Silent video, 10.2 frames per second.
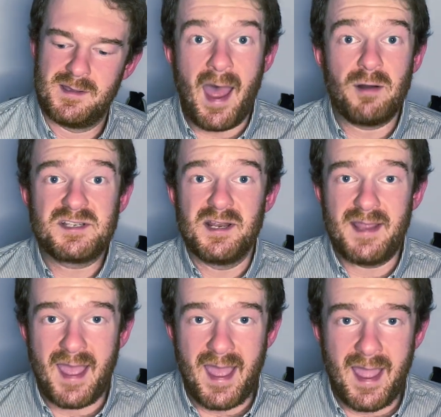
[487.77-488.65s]
Now
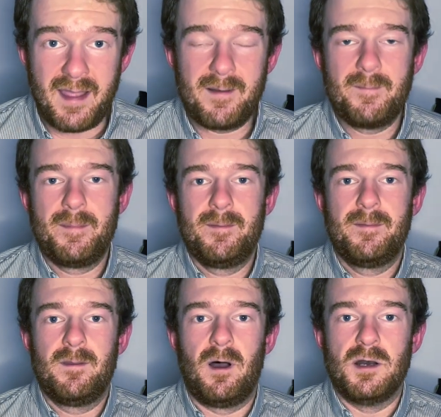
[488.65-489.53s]
today
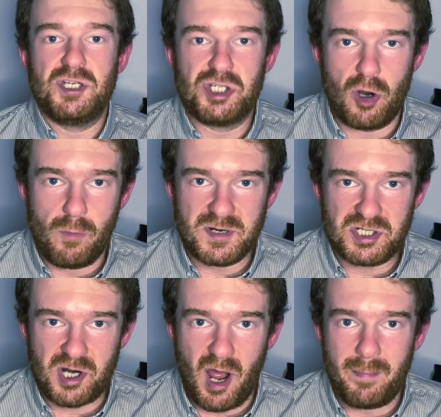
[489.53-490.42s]
on Joma
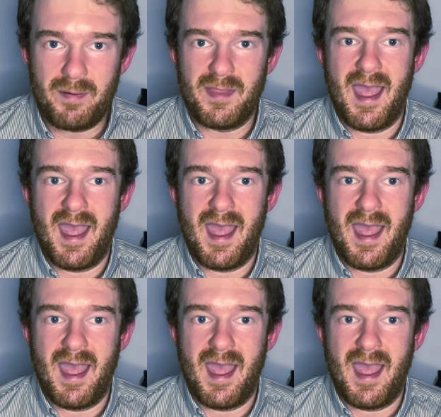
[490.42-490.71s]
Shop,